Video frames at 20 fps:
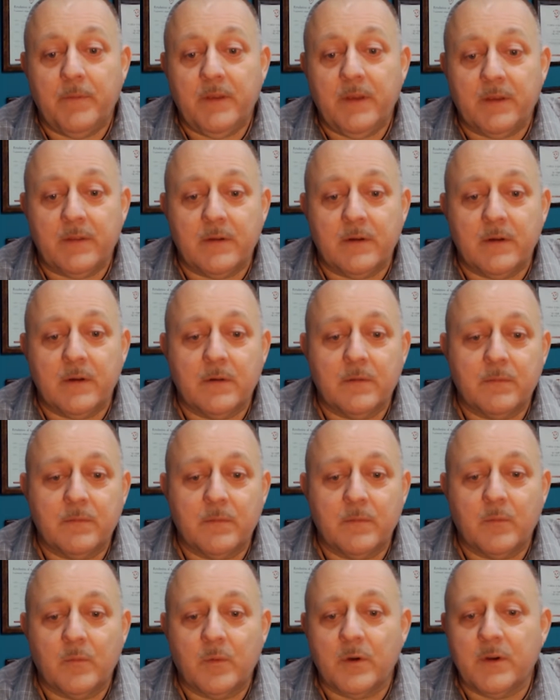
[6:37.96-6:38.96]
The other
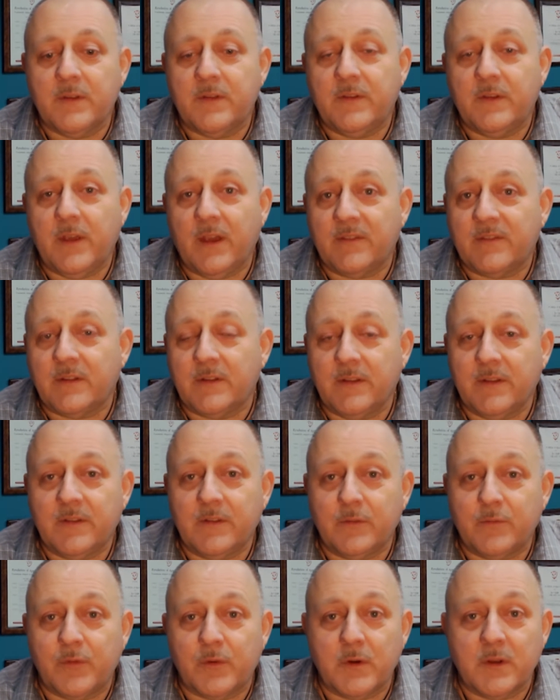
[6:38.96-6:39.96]
words you have to
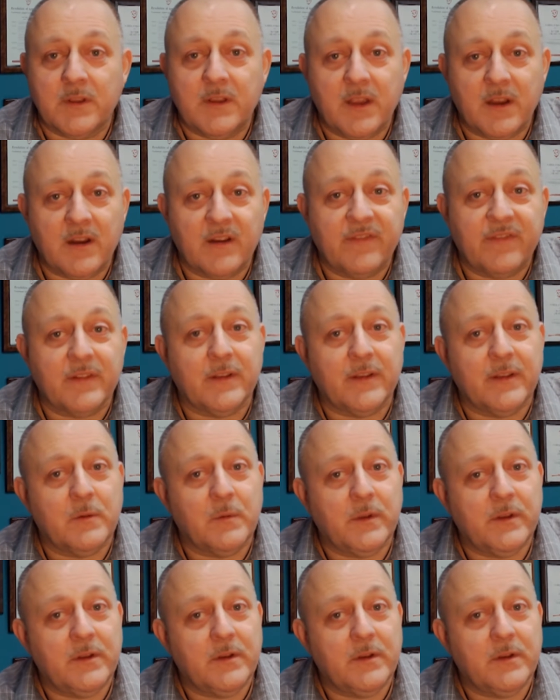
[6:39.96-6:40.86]
listen for carefully when